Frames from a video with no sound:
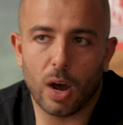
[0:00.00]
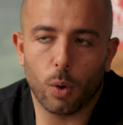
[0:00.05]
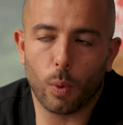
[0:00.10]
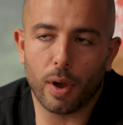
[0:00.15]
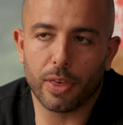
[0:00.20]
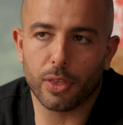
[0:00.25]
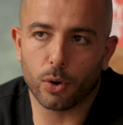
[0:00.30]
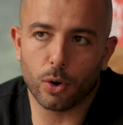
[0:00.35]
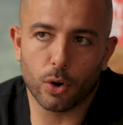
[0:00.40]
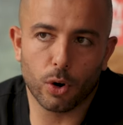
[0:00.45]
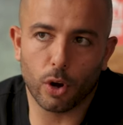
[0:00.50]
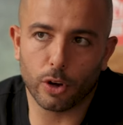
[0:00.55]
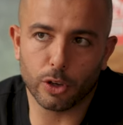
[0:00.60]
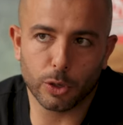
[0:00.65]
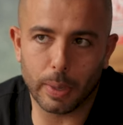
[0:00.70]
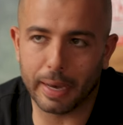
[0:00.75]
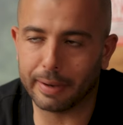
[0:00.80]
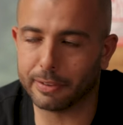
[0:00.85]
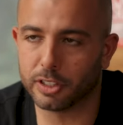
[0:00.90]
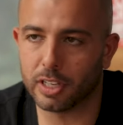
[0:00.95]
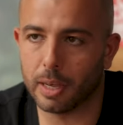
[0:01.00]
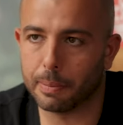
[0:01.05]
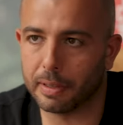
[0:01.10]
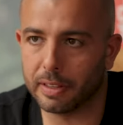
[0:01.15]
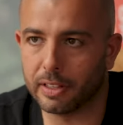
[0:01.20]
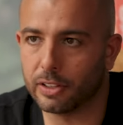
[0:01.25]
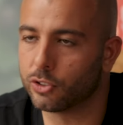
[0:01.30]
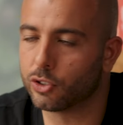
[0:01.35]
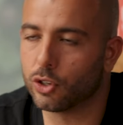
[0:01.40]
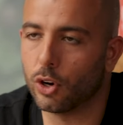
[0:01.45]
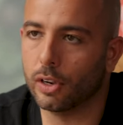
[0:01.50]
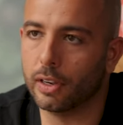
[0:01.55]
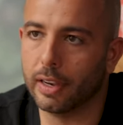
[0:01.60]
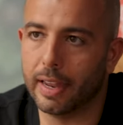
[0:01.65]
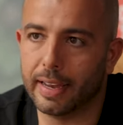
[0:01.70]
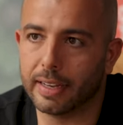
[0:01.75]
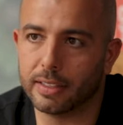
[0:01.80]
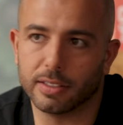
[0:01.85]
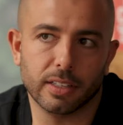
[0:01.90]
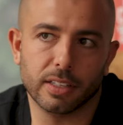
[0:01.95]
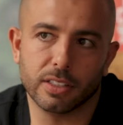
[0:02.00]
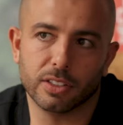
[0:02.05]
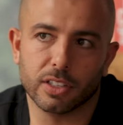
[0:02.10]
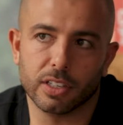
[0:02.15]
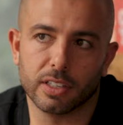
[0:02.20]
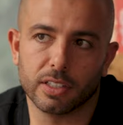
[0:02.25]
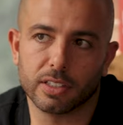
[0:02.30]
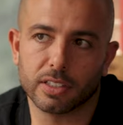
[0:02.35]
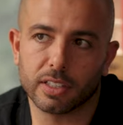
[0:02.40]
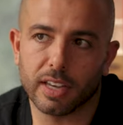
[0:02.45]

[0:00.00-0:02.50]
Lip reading: out whether or not you have something that's got legs and is going to